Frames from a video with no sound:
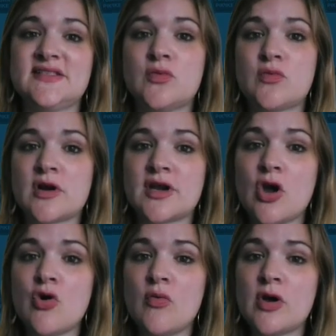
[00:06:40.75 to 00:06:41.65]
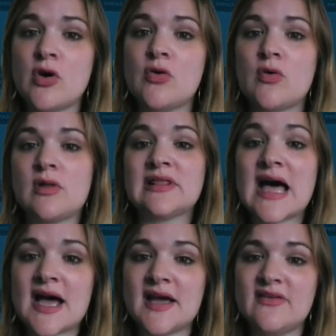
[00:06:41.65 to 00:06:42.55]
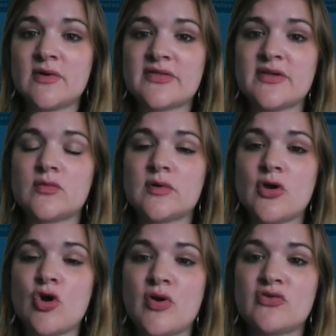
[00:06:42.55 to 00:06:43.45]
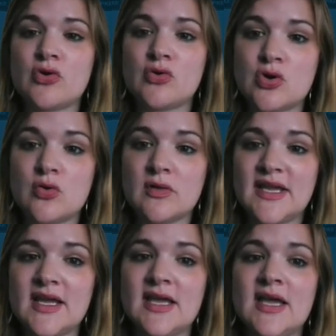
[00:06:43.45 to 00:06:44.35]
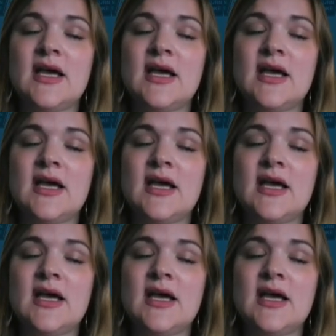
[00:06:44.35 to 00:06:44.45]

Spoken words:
So we're going to go live with open road tolling